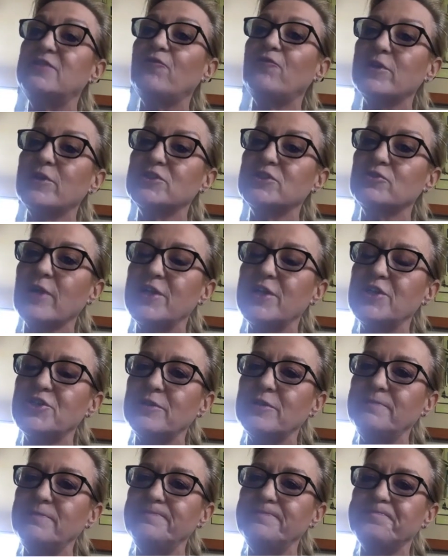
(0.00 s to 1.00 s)

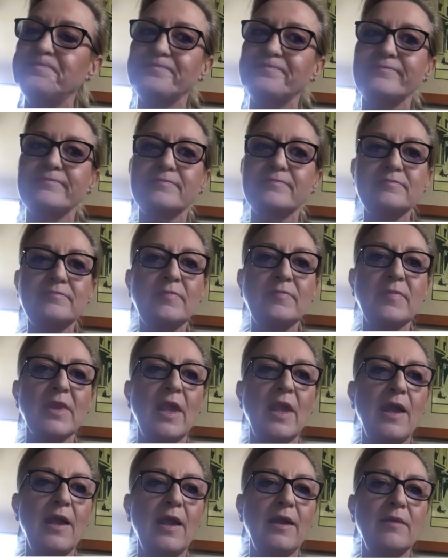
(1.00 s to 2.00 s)
frustration
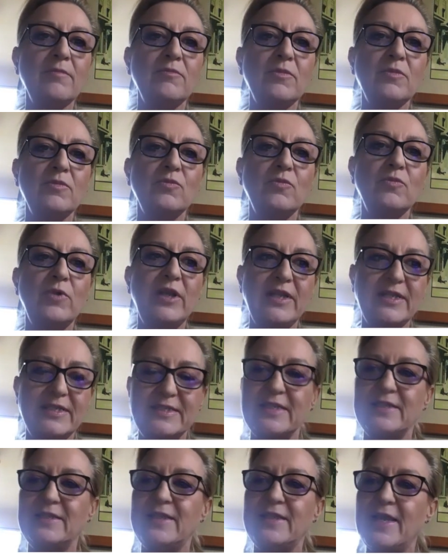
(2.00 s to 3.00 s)
when he
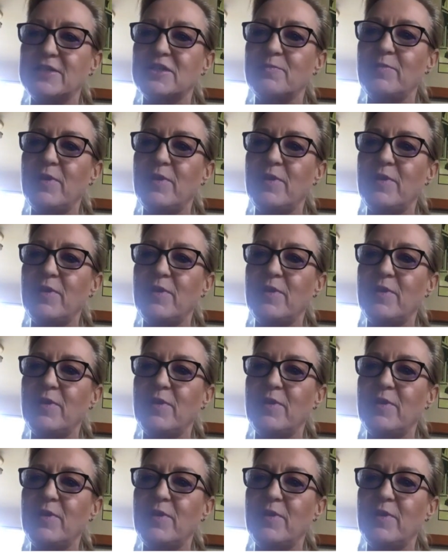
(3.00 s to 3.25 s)
said that to